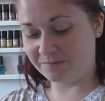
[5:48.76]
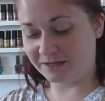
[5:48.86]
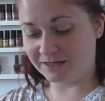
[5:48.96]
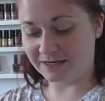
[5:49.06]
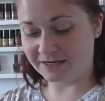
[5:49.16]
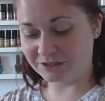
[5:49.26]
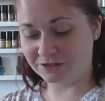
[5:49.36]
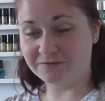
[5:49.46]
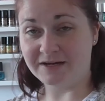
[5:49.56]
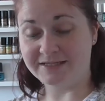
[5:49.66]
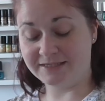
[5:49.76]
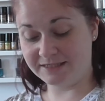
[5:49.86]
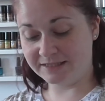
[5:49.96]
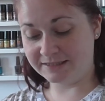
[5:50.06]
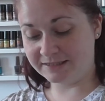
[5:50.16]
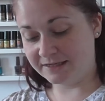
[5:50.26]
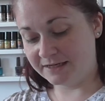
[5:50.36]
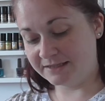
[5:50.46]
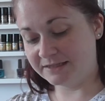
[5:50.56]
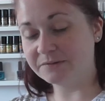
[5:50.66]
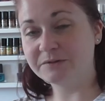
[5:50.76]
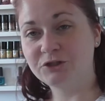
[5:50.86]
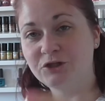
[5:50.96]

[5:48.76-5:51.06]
in my collection of Essie's. So that was